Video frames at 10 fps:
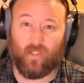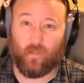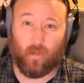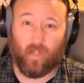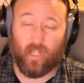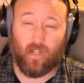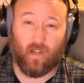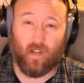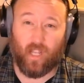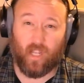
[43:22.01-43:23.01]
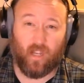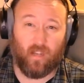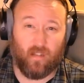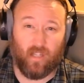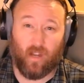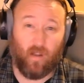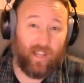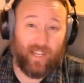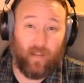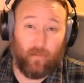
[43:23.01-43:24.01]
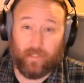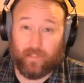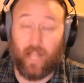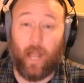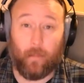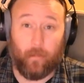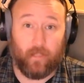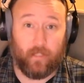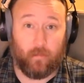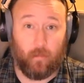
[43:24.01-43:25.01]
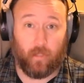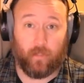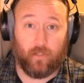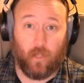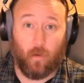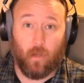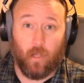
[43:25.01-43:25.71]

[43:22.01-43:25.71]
super eager, and I can't really stop him at this point. So